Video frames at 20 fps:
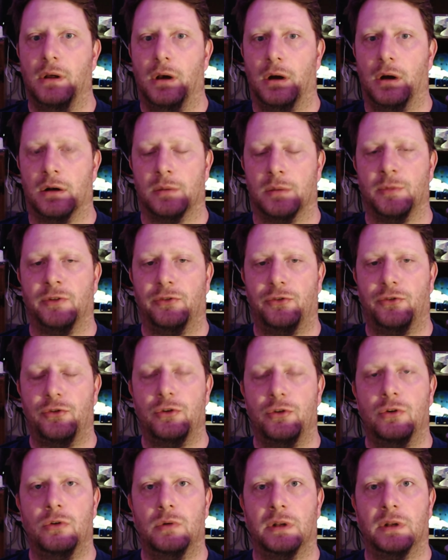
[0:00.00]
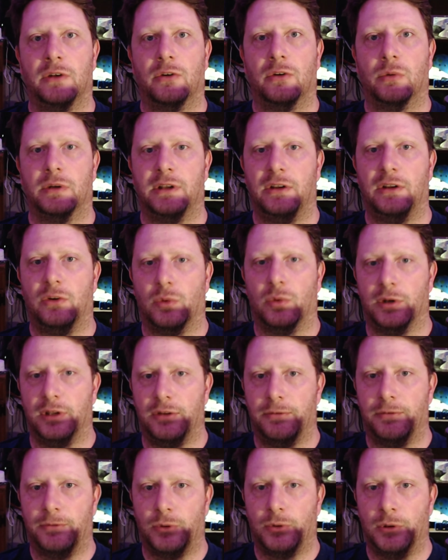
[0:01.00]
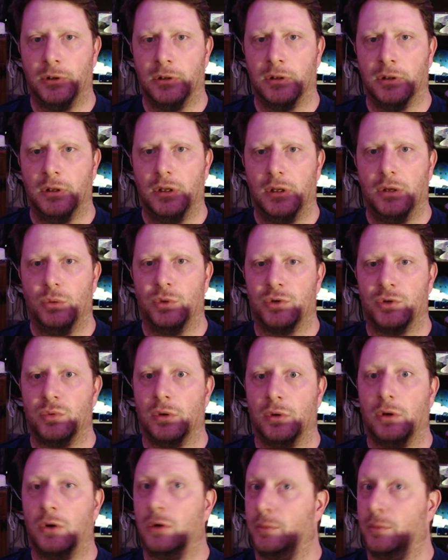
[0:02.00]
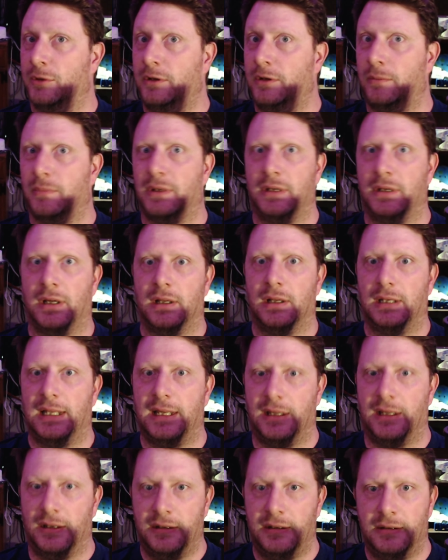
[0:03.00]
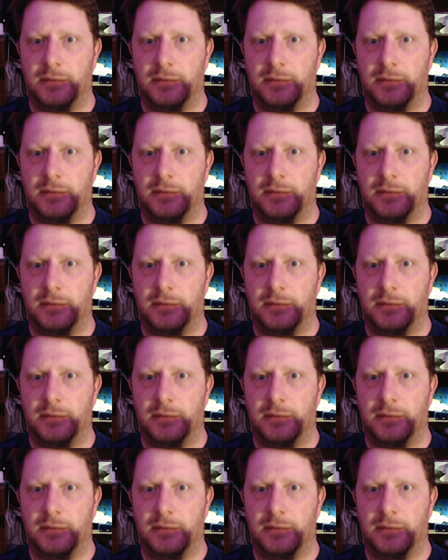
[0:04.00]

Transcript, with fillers: Artemis 2 in 2024, which will orbit but not land,